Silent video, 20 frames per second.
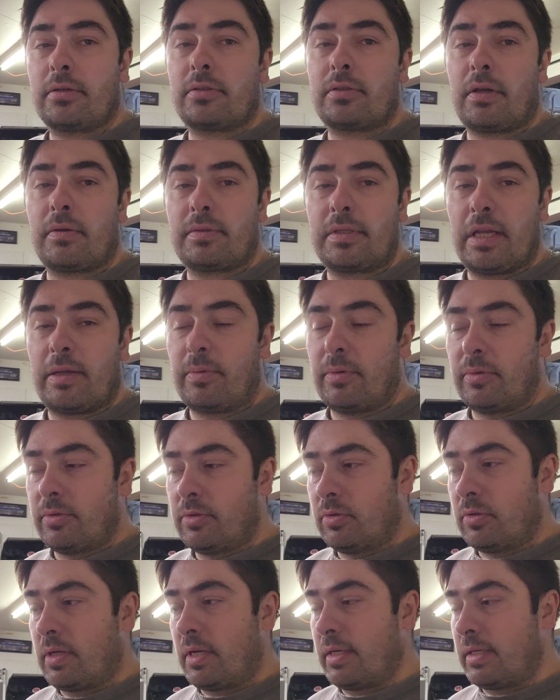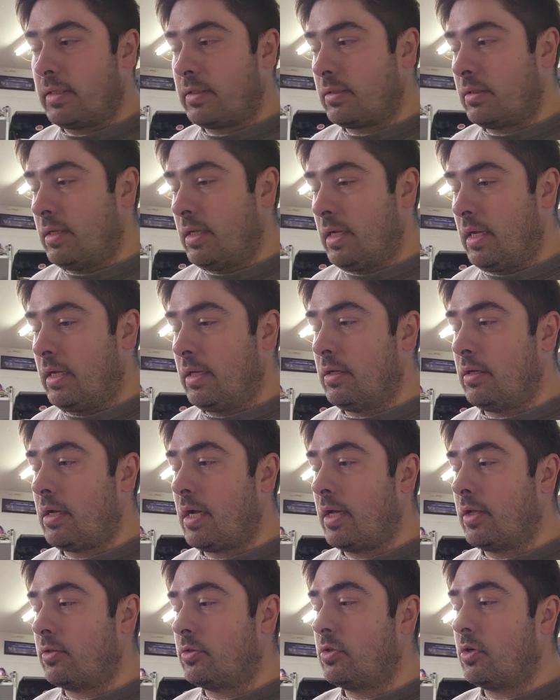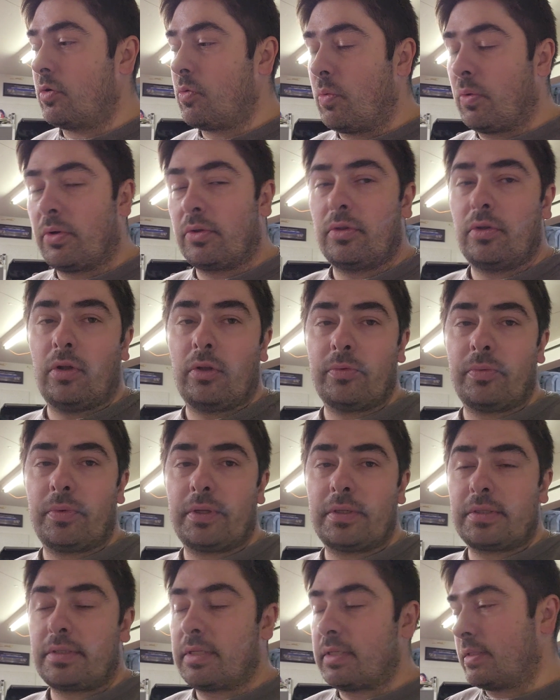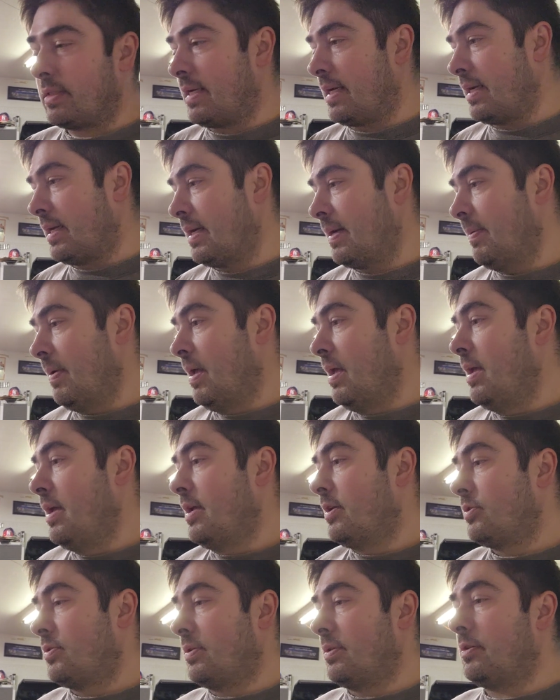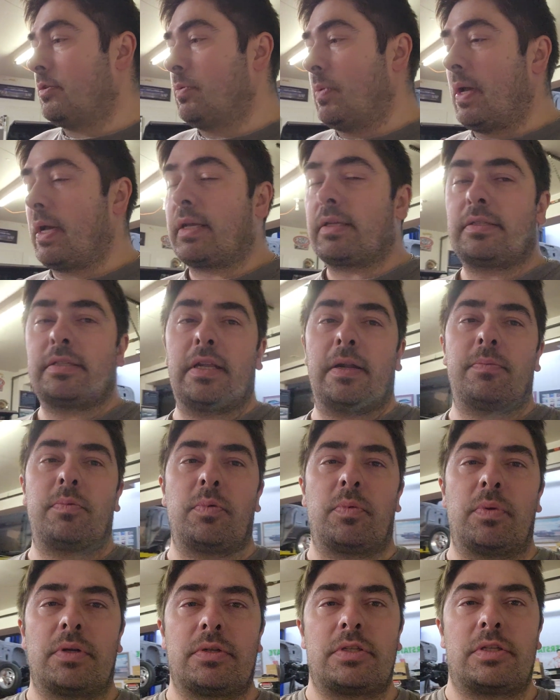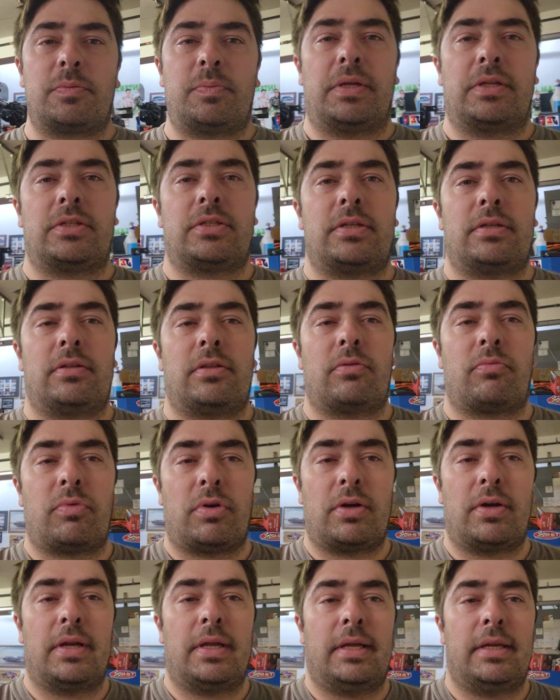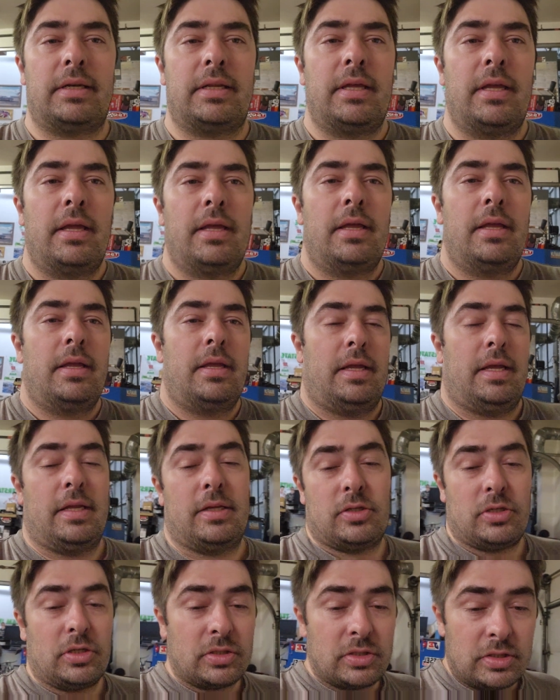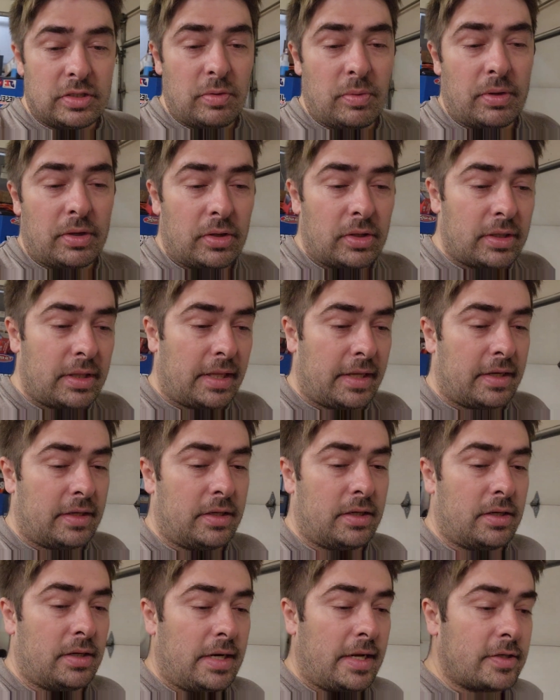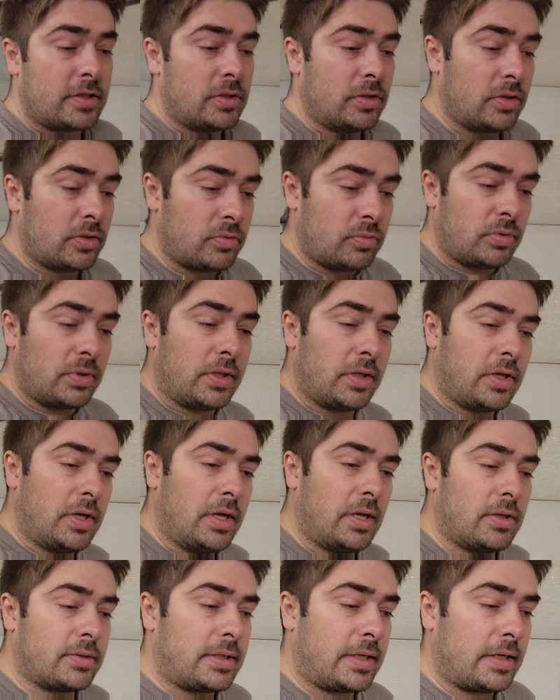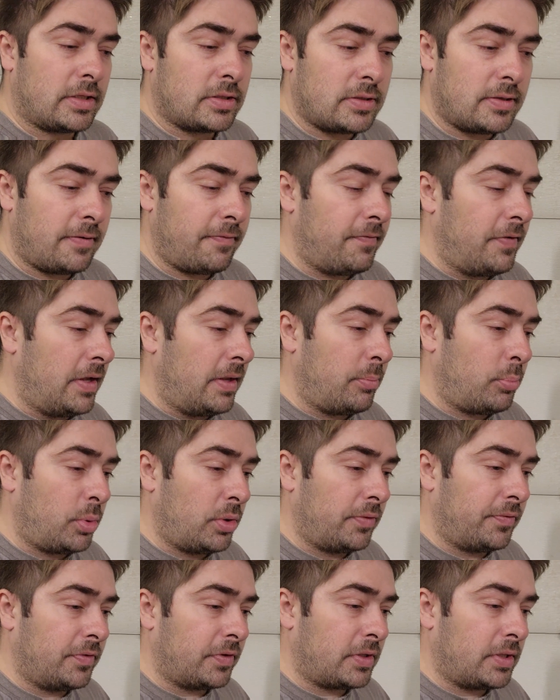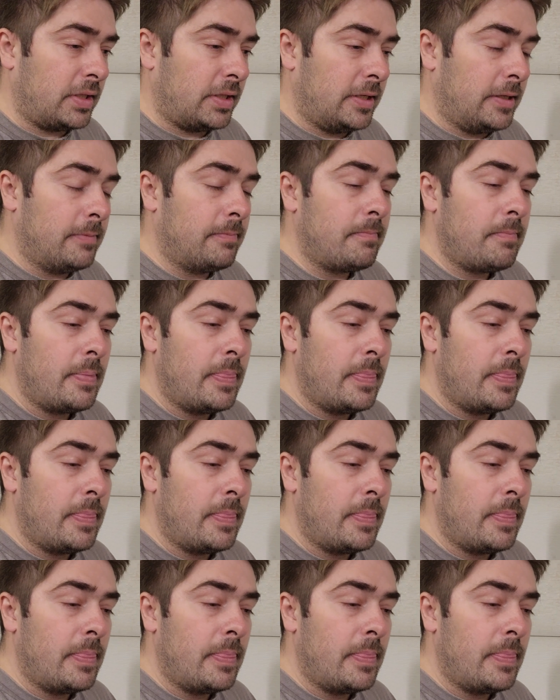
so I was able to and I took one of the old ones to set up, so this way I can set up the rear suspension, the rear end, and just see what it looked like in here. It actually looks really good. It looks like it's going to fit perfectly